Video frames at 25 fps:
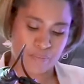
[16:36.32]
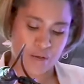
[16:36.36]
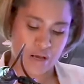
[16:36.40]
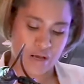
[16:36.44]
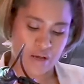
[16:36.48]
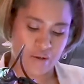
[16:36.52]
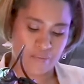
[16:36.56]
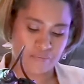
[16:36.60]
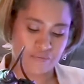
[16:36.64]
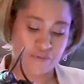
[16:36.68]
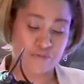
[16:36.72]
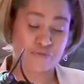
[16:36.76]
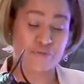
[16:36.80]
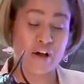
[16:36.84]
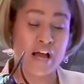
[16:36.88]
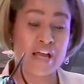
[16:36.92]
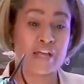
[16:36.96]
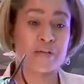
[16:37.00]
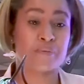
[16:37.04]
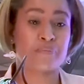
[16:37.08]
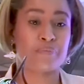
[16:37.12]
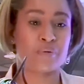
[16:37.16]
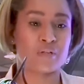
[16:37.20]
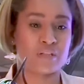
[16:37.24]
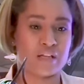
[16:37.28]

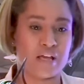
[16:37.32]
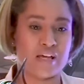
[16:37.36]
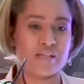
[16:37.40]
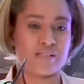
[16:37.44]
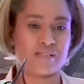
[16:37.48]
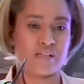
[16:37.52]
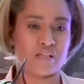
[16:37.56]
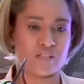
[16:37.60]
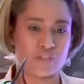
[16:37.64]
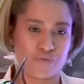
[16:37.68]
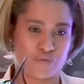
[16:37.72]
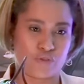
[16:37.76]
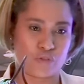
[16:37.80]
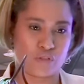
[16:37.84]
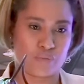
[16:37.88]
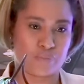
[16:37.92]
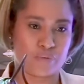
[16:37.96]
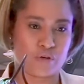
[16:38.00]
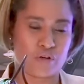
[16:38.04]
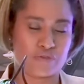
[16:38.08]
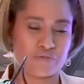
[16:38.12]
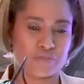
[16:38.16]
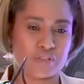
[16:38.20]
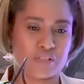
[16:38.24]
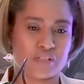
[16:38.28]
assets for the
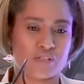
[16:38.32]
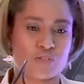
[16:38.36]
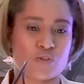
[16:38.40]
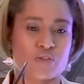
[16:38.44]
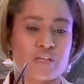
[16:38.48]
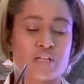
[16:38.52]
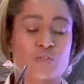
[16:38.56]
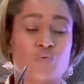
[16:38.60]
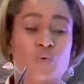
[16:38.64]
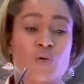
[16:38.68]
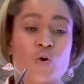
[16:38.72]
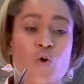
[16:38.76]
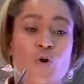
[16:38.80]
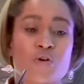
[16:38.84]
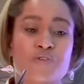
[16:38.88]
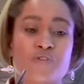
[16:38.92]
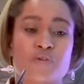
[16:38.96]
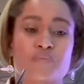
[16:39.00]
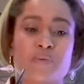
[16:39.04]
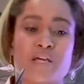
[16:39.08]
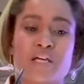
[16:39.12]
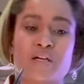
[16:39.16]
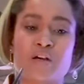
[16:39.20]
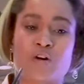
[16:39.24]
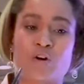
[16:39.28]
province, so that we
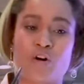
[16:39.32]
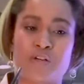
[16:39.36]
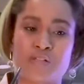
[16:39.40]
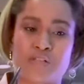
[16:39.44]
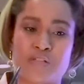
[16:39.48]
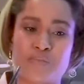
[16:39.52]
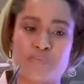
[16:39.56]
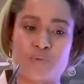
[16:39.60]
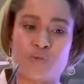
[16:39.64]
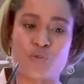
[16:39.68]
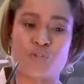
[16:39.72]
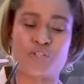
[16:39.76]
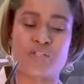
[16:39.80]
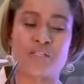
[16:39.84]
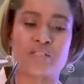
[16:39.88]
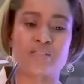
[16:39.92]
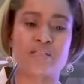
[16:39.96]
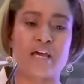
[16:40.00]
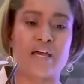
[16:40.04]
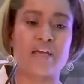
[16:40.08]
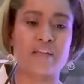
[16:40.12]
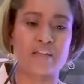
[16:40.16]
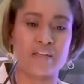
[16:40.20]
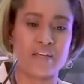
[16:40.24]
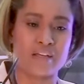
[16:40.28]
also make a contribution
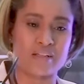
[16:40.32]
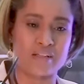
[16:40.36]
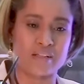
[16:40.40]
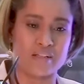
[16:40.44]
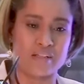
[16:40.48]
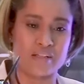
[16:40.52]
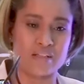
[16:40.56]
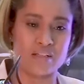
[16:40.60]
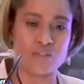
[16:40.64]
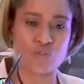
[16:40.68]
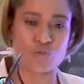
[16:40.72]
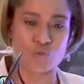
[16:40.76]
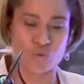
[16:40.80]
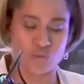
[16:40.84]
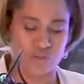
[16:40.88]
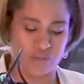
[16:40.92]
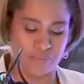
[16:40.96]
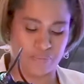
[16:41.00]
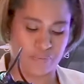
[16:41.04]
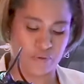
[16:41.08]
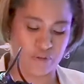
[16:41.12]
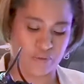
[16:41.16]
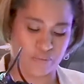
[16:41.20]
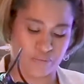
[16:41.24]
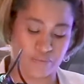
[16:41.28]
directly into the
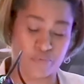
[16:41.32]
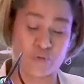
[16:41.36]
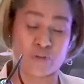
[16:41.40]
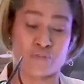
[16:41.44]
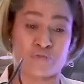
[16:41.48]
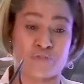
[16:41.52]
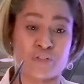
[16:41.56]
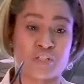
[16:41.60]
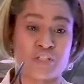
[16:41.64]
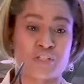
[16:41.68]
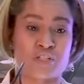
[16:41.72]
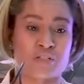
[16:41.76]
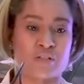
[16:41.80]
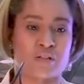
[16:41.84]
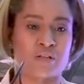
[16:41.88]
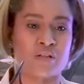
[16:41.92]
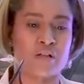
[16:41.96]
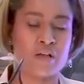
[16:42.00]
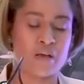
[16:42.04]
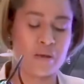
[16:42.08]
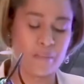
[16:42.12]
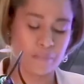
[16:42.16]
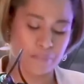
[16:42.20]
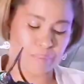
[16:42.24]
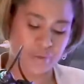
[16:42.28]
provincial
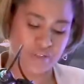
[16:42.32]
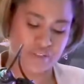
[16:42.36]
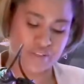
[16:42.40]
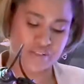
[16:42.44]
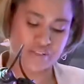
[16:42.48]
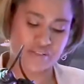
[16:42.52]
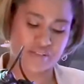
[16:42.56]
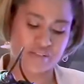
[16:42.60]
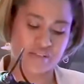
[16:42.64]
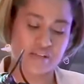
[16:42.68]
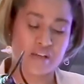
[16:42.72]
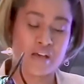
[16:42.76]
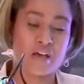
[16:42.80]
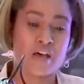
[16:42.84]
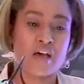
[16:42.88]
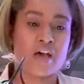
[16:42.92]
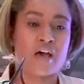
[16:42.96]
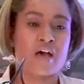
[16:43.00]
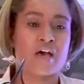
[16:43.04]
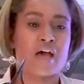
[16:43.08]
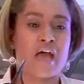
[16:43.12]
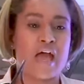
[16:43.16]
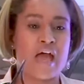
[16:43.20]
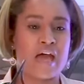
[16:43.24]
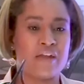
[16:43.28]
purse,
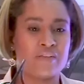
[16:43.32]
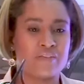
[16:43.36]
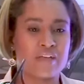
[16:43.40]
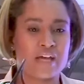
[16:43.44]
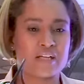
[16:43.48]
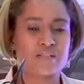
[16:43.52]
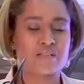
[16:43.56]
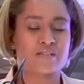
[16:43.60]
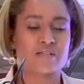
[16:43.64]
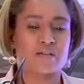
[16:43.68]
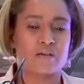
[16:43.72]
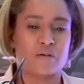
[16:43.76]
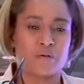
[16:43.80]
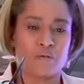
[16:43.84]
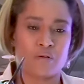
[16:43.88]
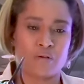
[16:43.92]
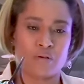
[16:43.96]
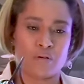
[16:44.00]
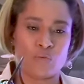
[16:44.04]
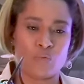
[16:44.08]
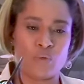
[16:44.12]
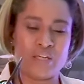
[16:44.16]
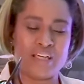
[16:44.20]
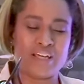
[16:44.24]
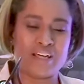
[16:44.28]
and that
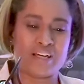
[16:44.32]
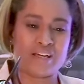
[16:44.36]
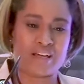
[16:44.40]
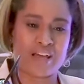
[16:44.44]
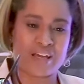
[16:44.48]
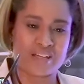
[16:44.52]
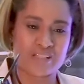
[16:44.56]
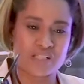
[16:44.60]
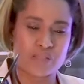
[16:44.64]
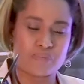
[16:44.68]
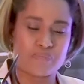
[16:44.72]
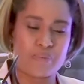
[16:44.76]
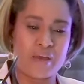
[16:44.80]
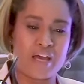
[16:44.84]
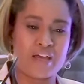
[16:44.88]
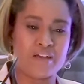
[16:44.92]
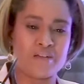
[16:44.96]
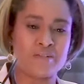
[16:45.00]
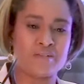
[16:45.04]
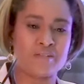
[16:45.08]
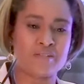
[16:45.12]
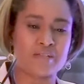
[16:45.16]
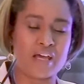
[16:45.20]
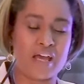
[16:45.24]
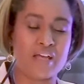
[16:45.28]
we
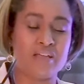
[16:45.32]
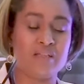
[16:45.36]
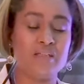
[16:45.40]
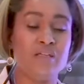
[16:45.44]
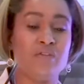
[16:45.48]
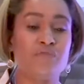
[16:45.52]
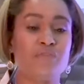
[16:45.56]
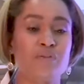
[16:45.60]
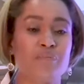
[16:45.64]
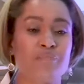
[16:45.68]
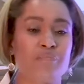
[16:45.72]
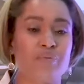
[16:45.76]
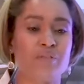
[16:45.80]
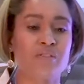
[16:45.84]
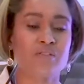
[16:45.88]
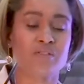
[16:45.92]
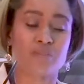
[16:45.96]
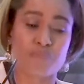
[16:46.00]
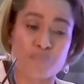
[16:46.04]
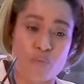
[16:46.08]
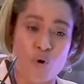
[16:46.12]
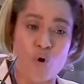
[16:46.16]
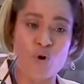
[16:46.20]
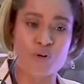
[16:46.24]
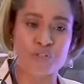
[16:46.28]
expand and even
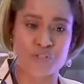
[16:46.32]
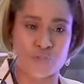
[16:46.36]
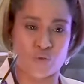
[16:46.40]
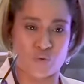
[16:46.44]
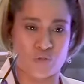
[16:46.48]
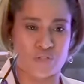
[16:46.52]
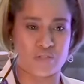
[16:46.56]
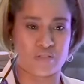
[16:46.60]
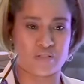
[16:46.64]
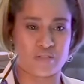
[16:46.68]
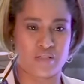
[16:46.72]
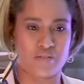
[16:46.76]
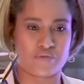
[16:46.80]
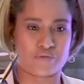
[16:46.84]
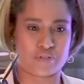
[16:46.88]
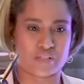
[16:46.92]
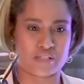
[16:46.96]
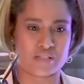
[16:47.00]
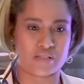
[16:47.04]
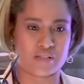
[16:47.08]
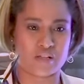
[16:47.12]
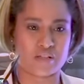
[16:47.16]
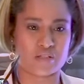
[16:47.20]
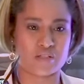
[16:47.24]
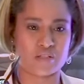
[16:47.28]
build more social
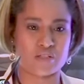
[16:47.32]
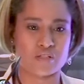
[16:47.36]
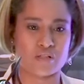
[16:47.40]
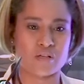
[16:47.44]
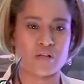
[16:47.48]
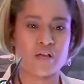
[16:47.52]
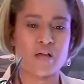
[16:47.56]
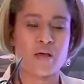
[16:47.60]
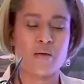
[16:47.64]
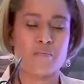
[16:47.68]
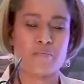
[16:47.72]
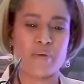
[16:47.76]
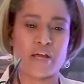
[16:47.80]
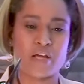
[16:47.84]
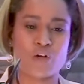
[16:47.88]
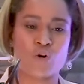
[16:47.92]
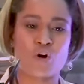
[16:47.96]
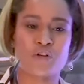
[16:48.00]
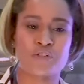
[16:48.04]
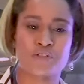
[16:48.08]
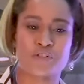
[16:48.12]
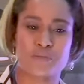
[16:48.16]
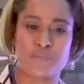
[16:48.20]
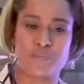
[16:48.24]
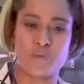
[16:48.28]
infrastructure by
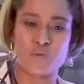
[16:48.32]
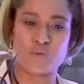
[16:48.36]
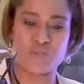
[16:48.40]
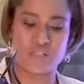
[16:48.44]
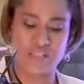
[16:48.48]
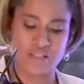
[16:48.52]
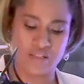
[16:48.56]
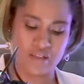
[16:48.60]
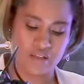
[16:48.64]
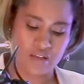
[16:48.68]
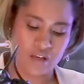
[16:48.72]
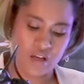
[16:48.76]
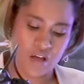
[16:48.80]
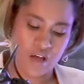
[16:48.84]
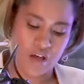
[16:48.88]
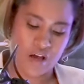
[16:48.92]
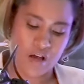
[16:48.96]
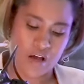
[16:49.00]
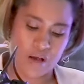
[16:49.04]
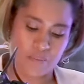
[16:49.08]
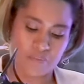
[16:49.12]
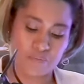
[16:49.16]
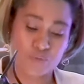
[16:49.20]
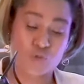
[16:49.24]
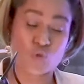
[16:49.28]
contributing
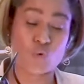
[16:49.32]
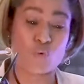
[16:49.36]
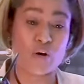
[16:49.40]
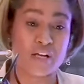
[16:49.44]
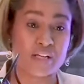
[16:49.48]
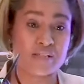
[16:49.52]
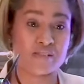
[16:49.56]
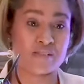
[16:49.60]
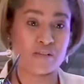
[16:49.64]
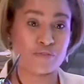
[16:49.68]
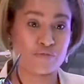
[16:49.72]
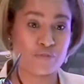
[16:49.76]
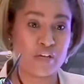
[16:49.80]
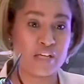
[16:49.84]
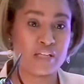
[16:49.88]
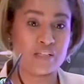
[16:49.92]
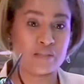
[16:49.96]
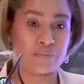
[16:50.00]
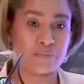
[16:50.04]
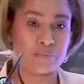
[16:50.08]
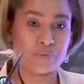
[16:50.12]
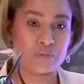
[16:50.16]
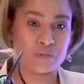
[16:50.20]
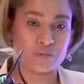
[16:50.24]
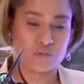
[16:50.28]
to what is
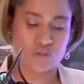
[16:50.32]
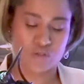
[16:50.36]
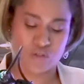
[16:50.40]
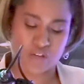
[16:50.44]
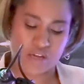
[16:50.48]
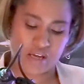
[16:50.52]
available.